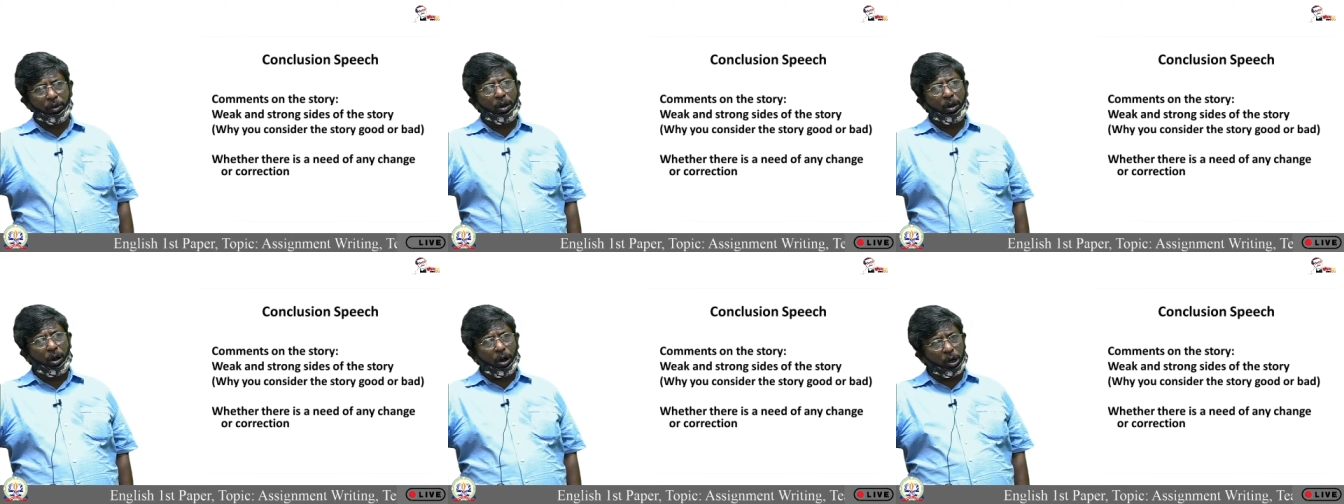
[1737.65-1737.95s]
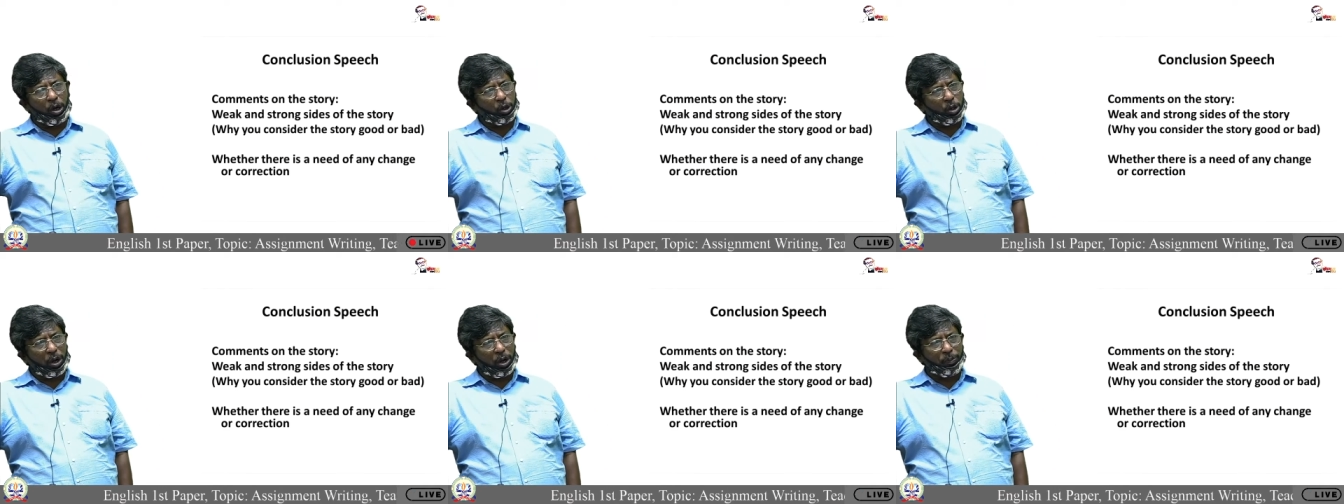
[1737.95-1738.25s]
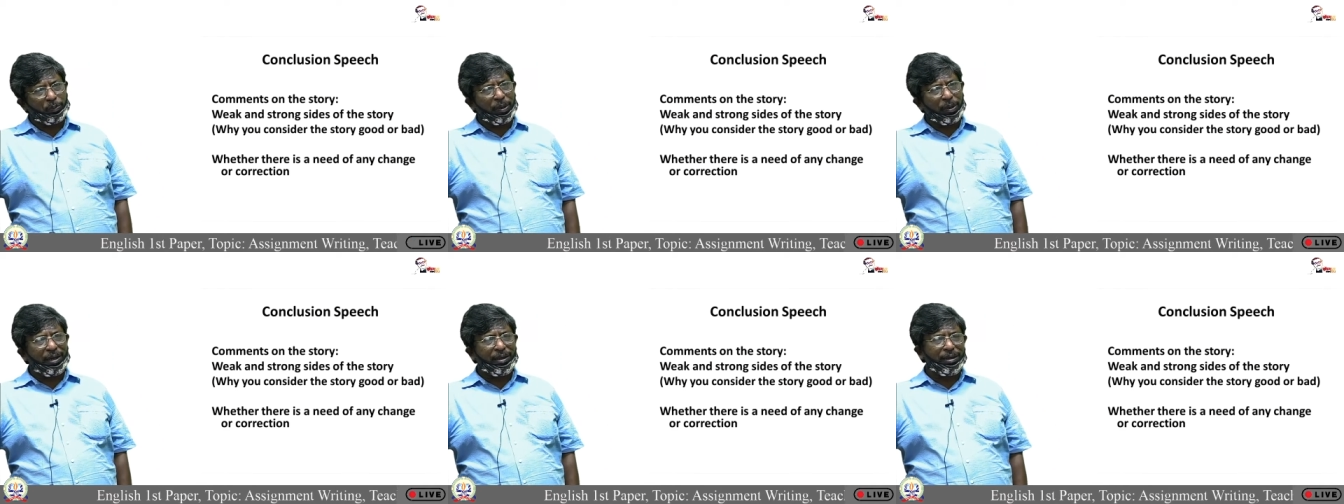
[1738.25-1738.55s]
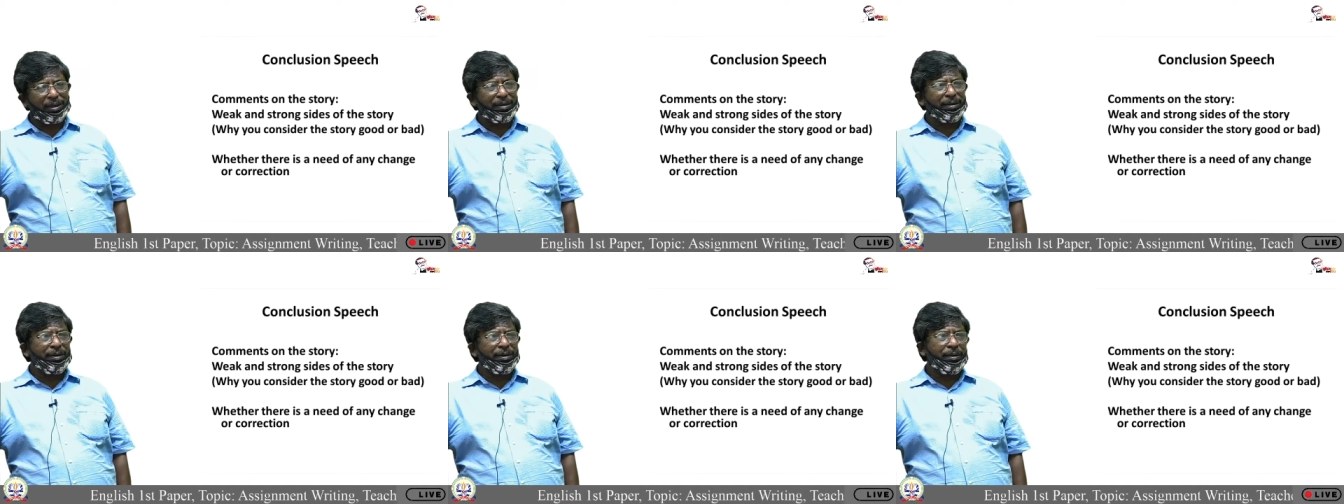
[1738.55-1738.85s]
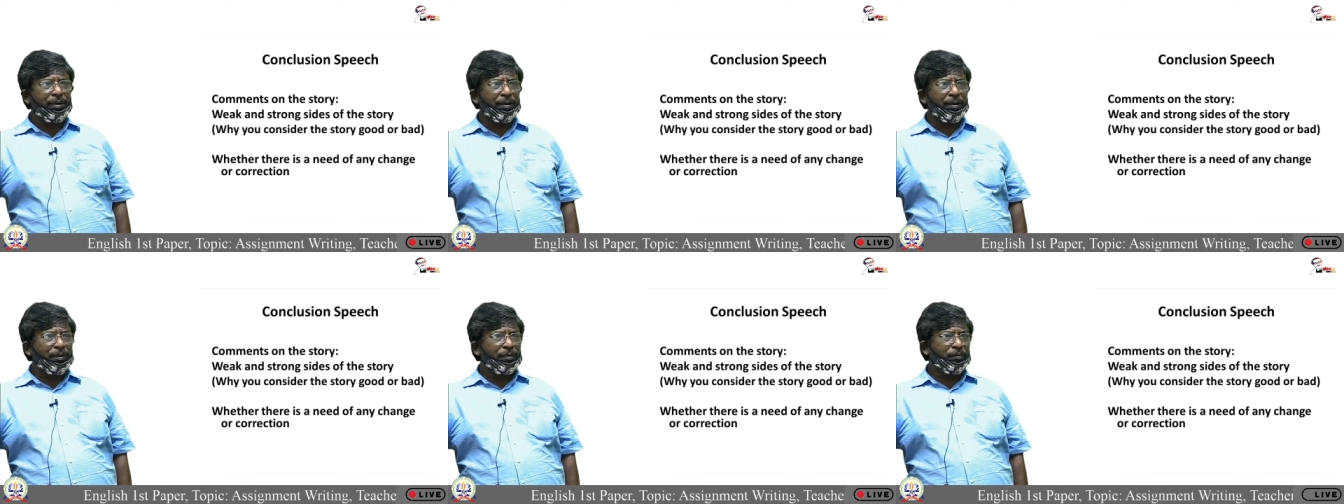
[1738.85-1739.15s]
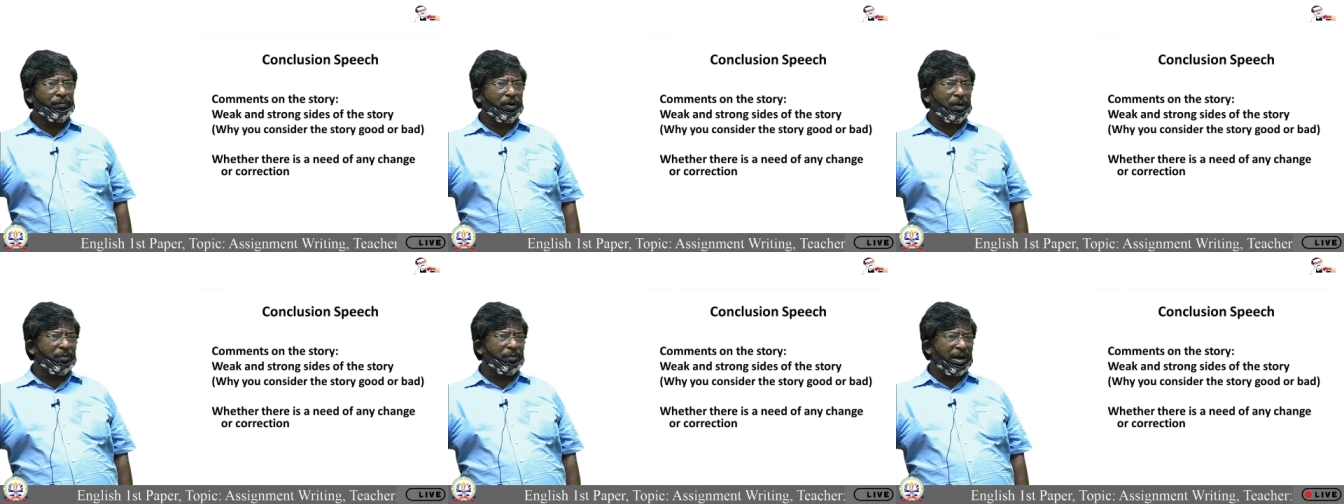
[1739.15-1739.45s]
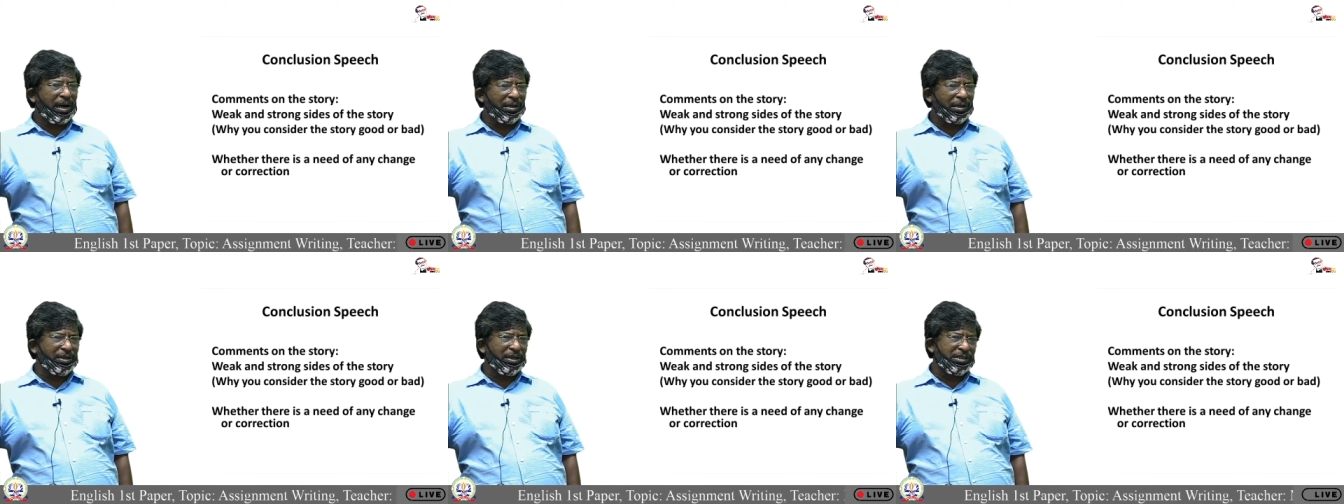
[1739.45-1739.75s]
or copying from
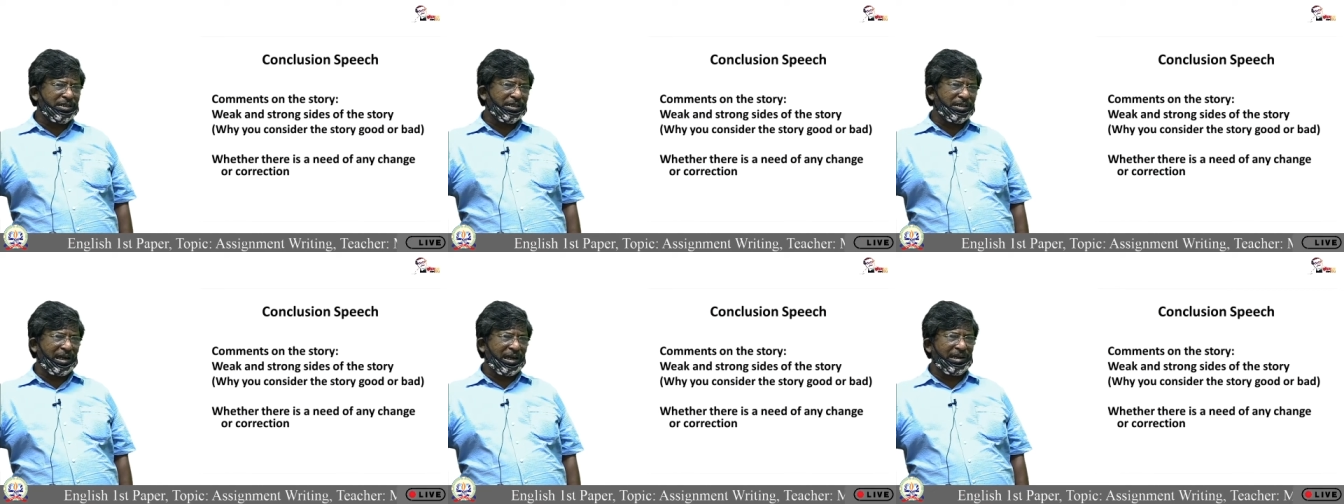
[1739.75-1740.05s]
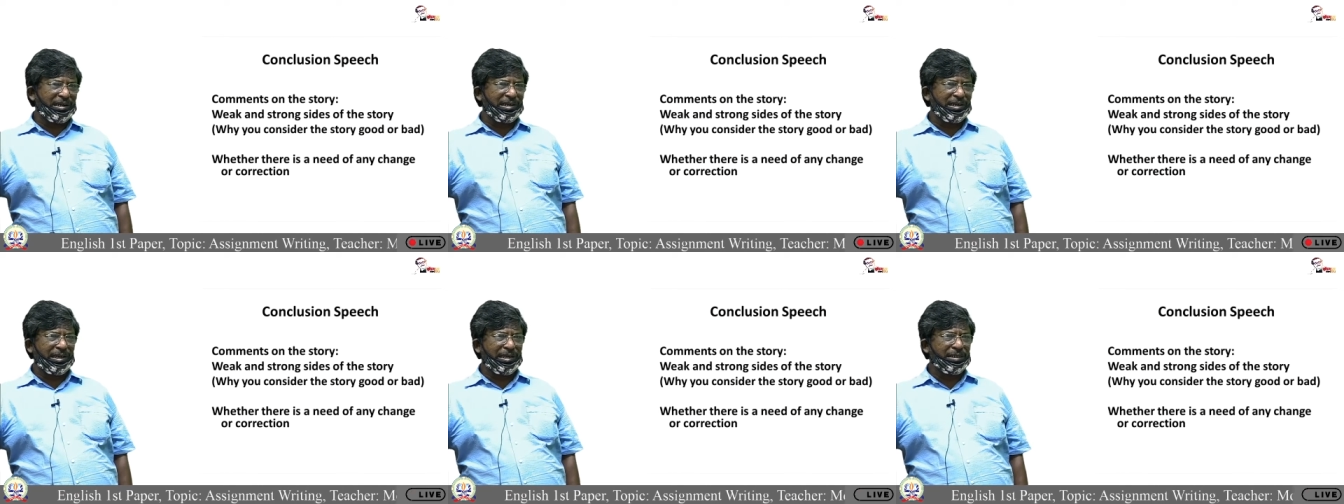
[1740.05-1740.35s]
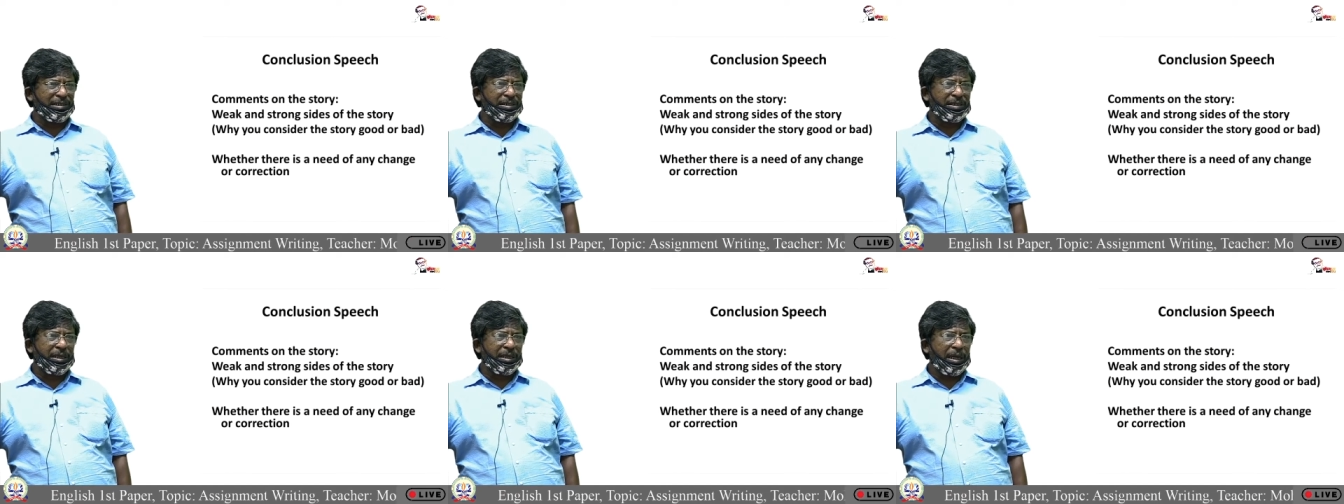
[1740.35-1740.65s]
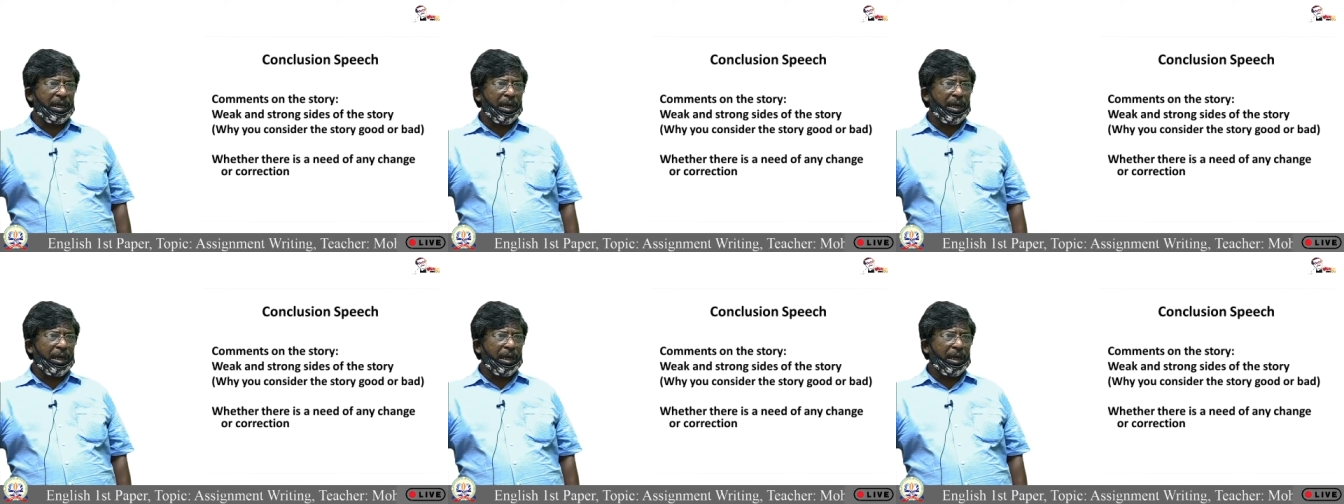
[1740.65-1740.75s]
others' writings